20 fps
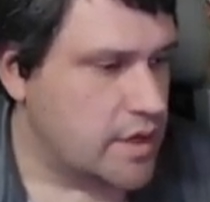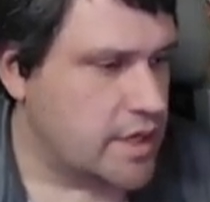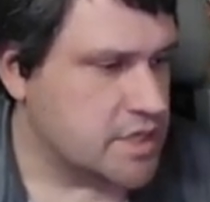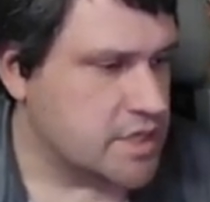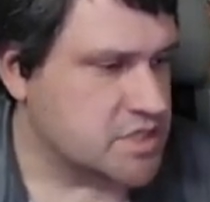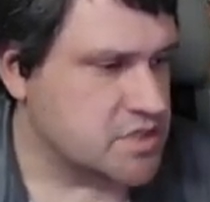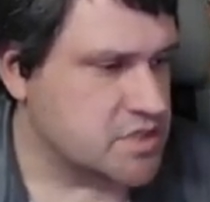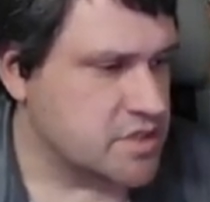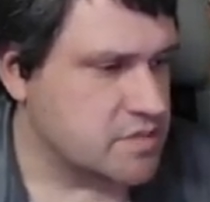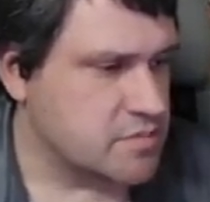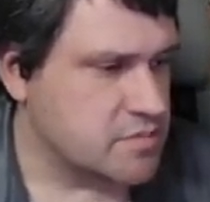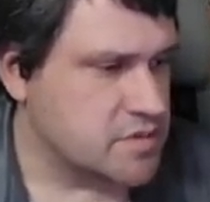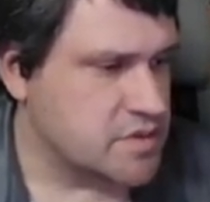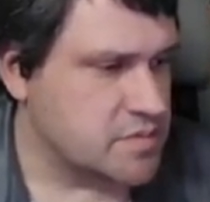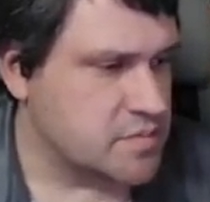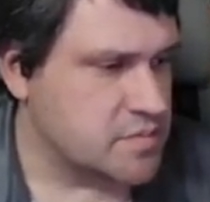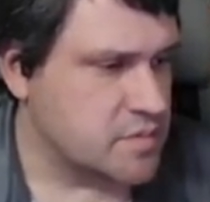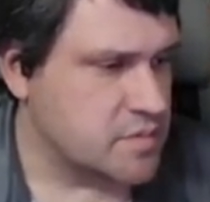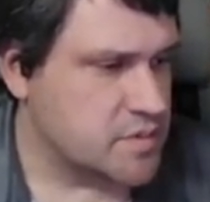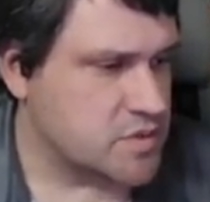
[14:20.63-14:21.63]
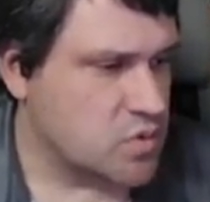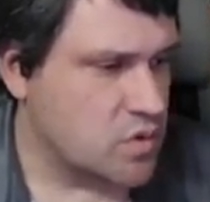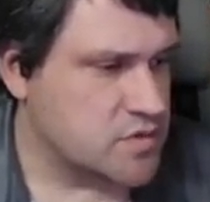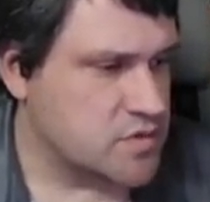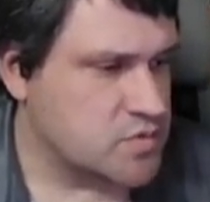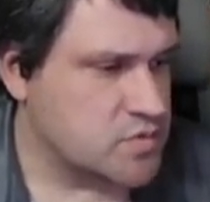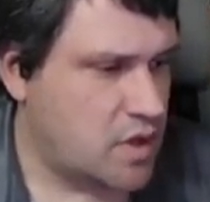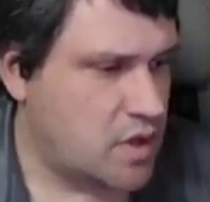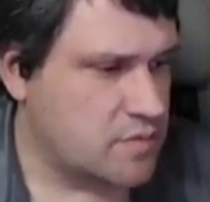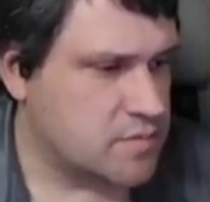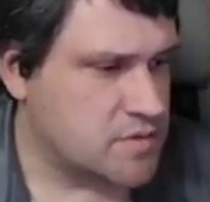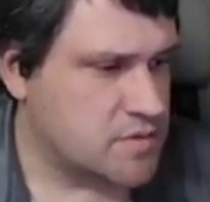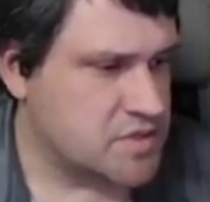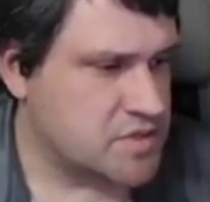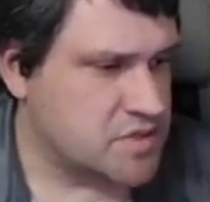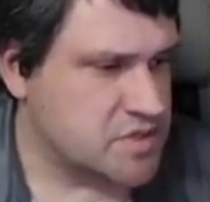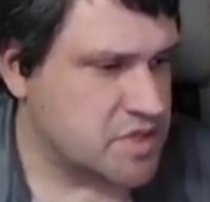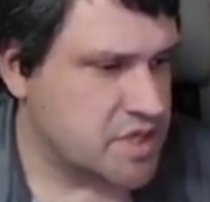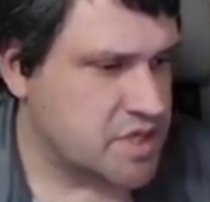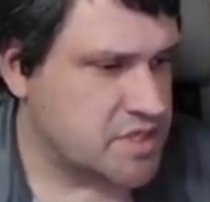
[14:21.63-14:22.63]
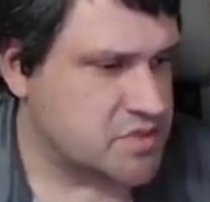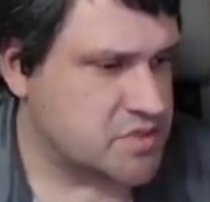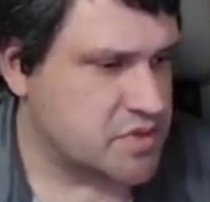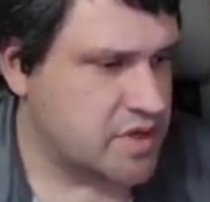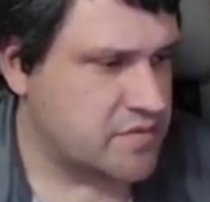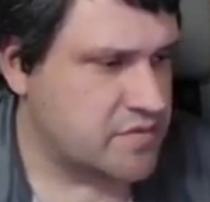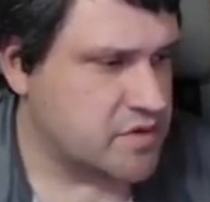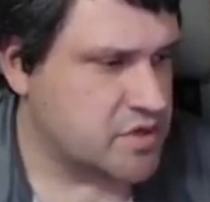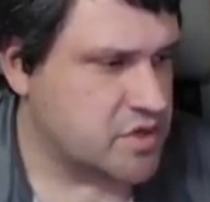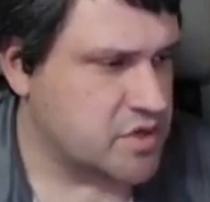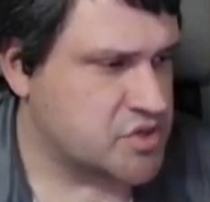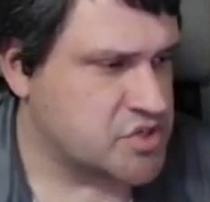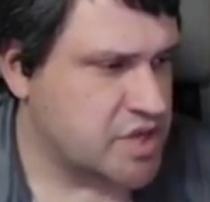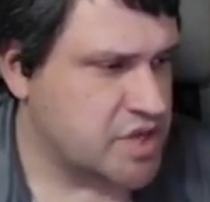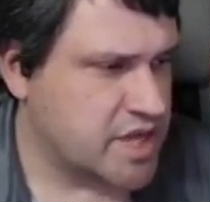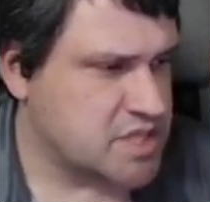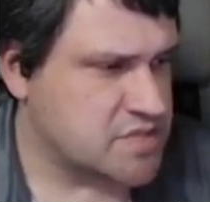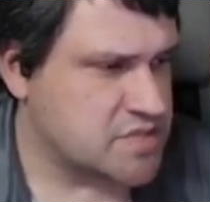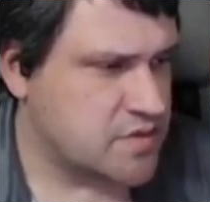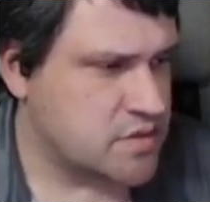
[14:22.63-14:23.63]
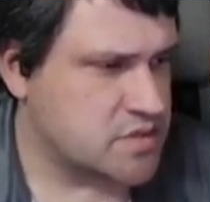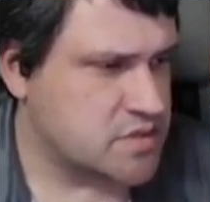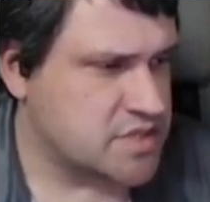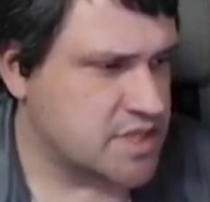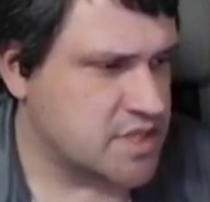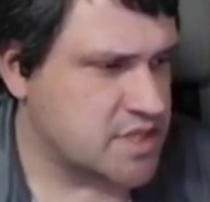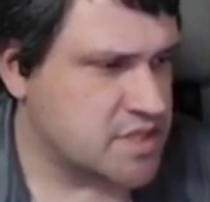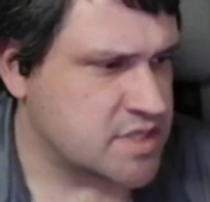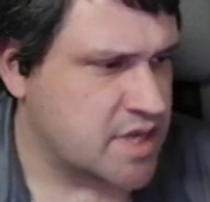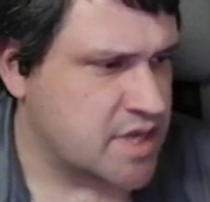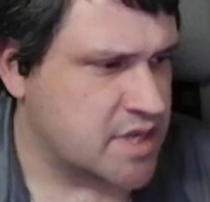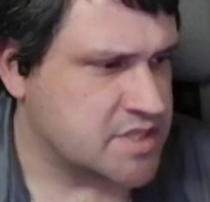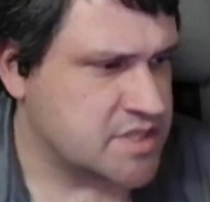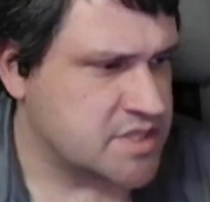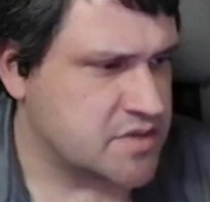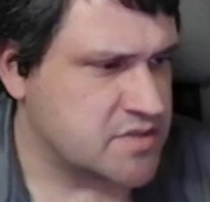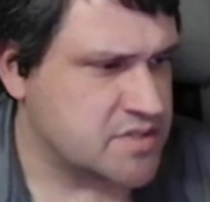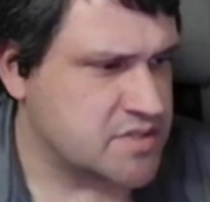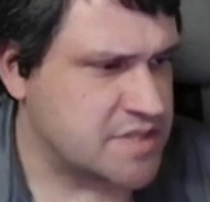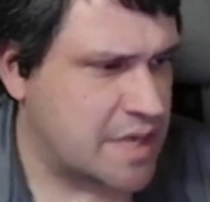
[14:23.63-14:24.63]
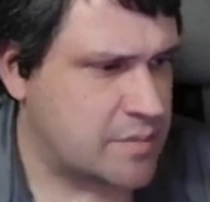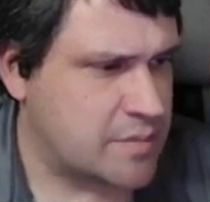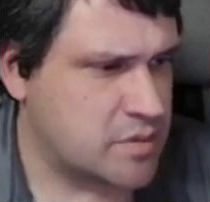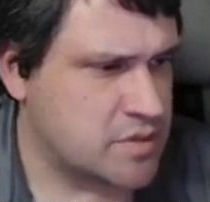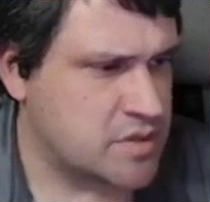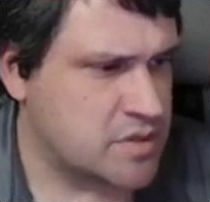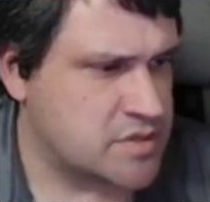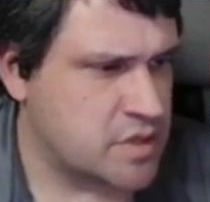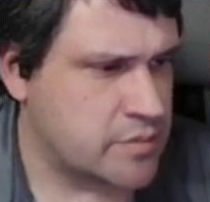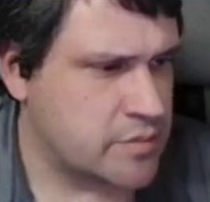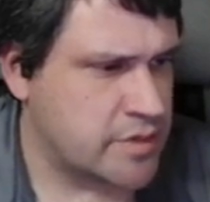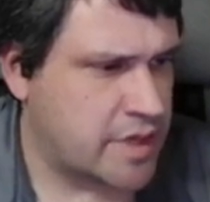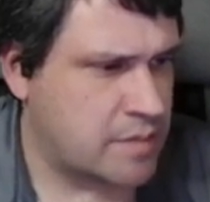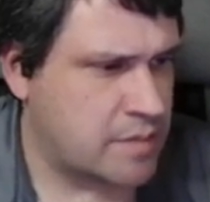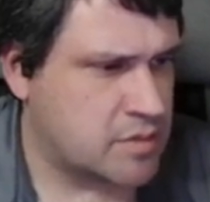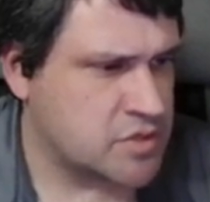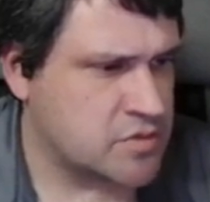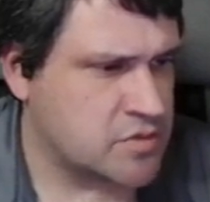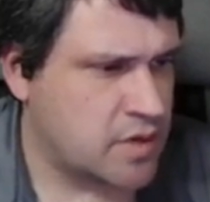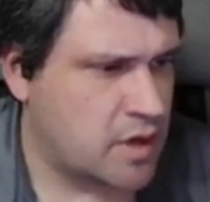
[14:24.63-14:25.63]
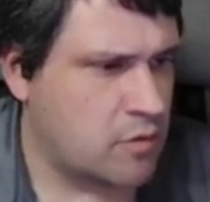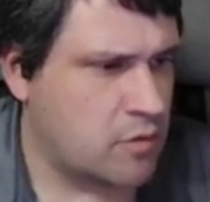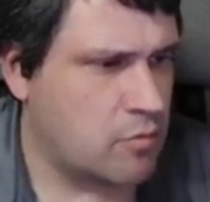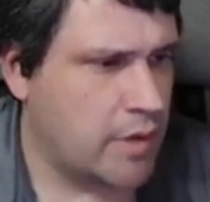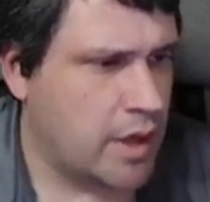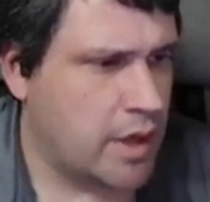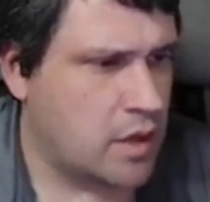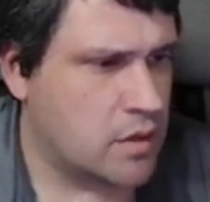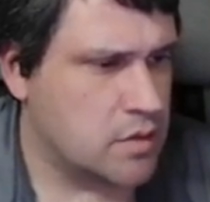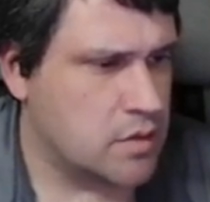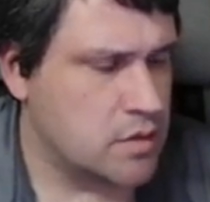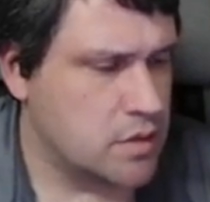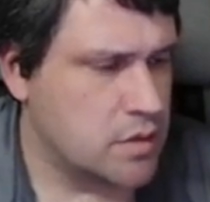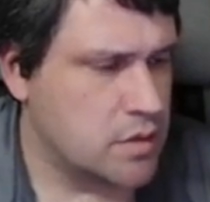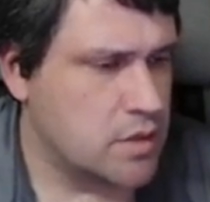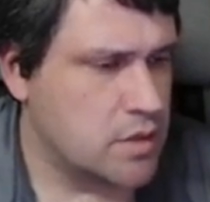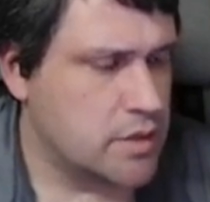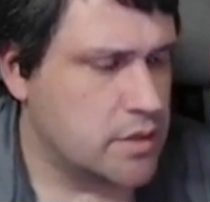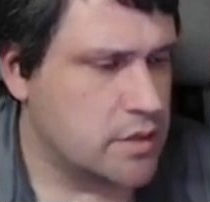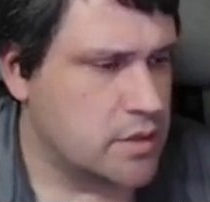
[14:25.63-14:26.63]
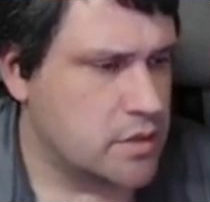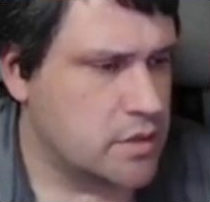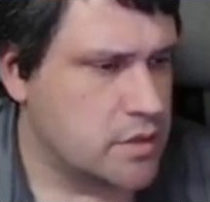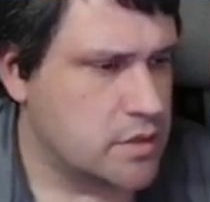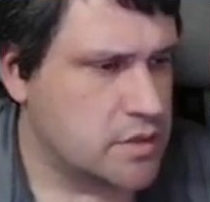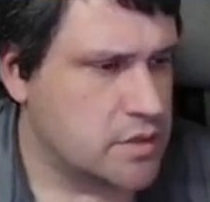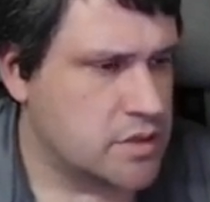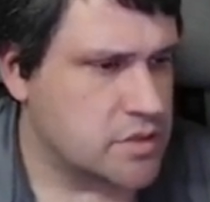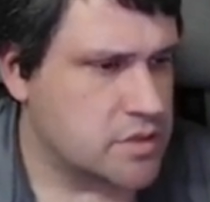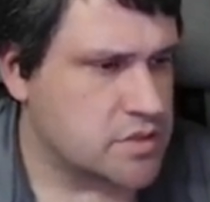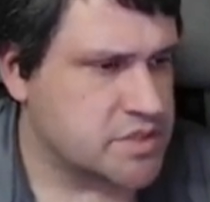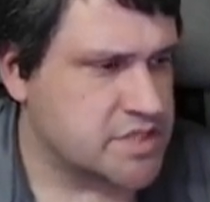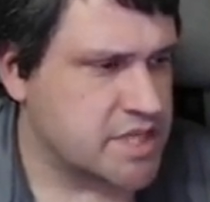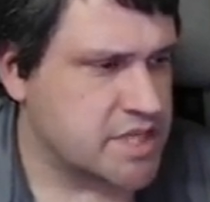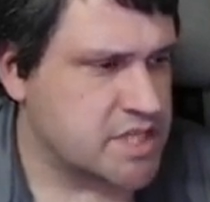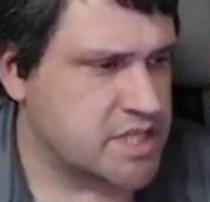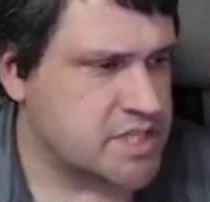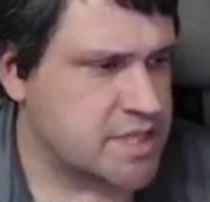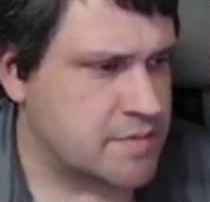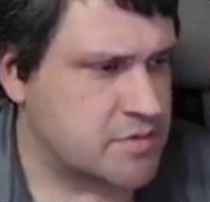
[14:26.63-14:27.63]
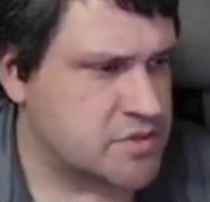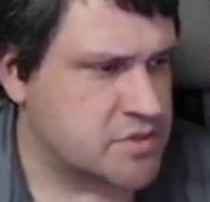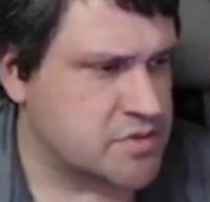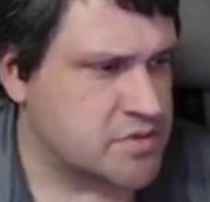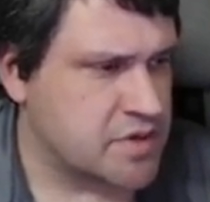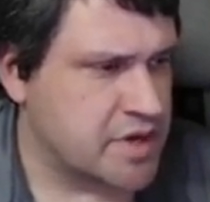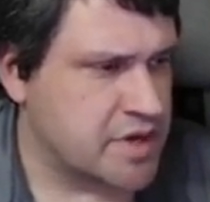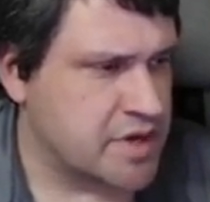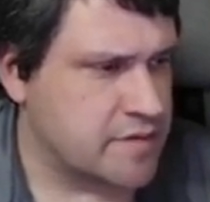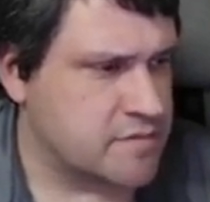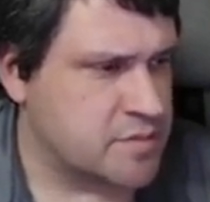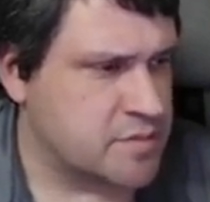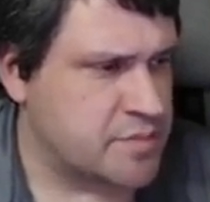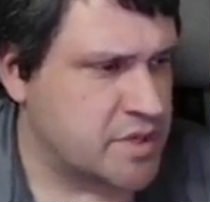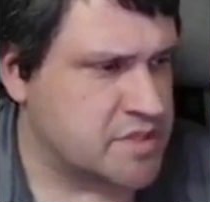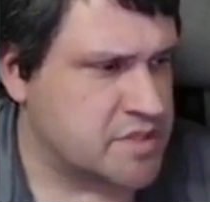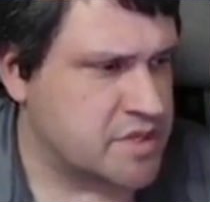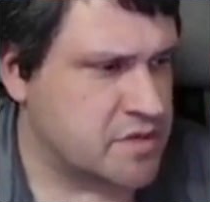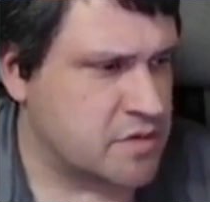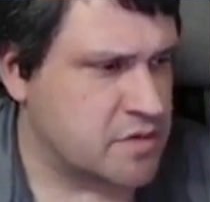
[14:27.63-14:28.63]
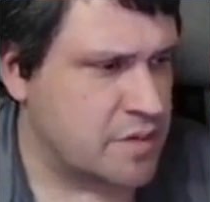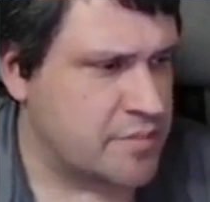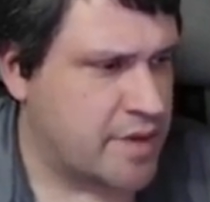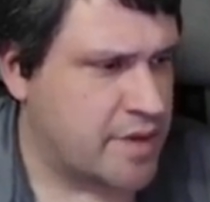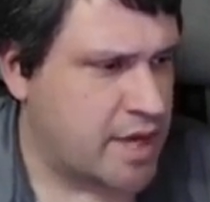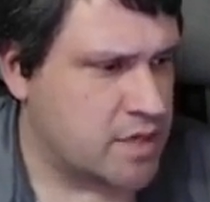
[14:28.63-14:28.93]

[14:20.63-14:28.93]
Excellent. With a score of 12, proficiency in history, you have a good chance of understanding the text. Here's a table to determine how well you understand the tapestry depicting great